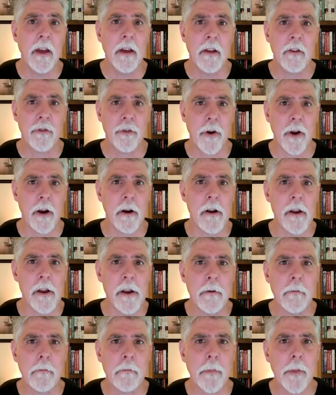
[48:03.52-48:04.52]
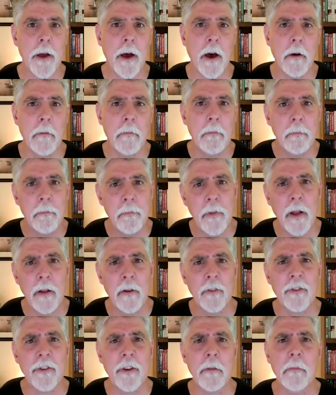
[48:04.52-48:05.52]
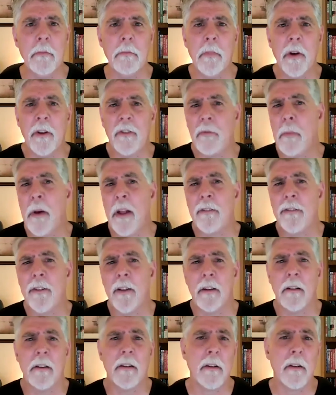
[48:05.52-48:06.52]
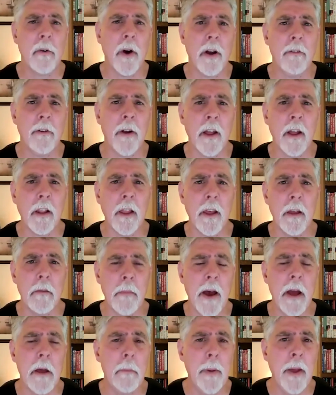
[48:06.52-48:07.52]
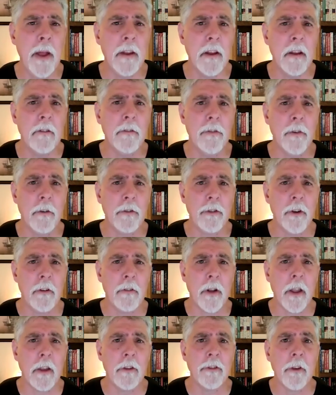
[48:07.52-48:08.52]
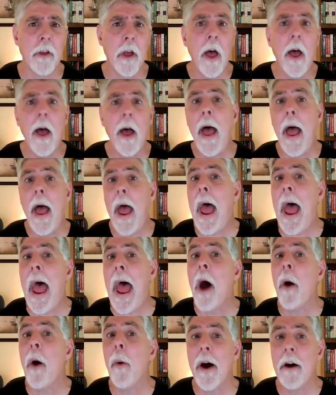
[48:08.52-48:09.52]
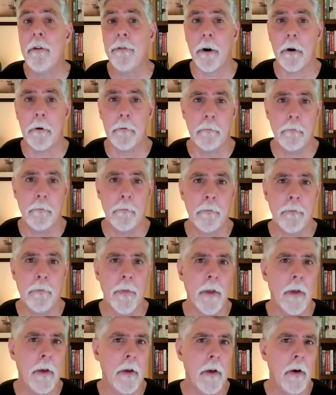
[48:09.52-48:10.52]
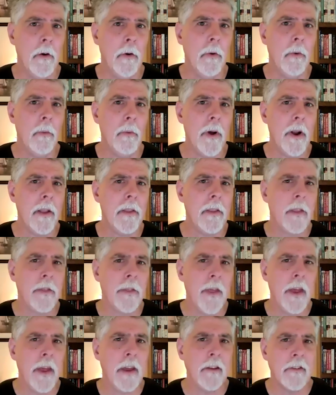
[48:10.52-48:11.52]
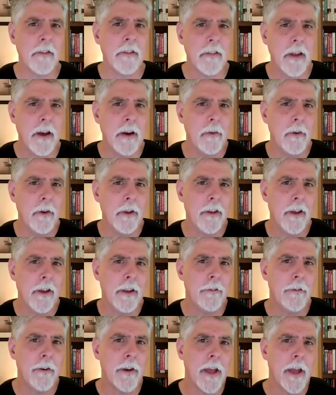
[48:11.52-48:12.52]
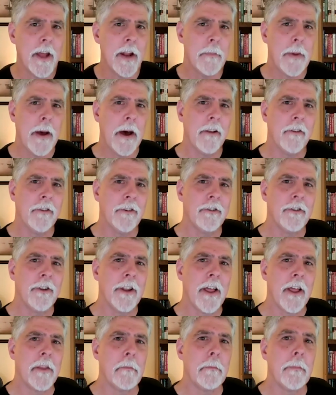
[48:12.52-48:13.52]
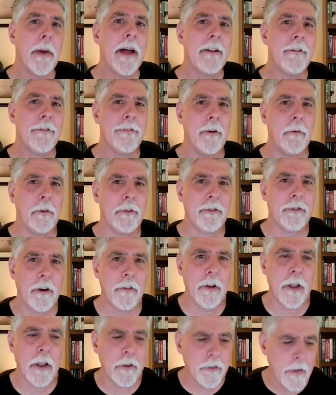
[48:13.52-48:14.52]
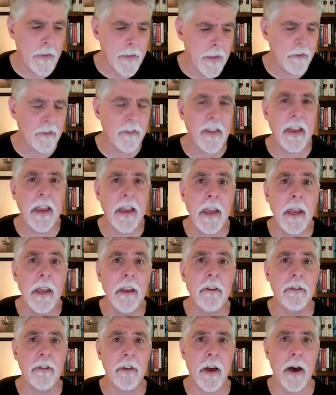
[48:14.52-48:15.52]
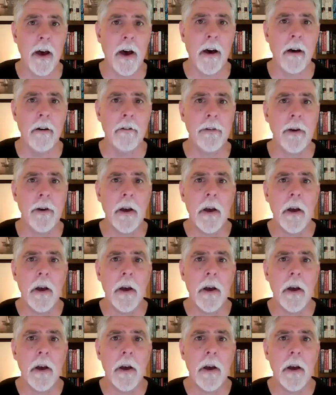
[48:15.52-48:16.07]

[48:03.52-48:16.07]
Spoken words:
triggered. I don't see much benefit, quite frankly, in my opinion, for serverless. However, one of the things that we tend to forget about is there's another benefit with serverless, and that's the ease of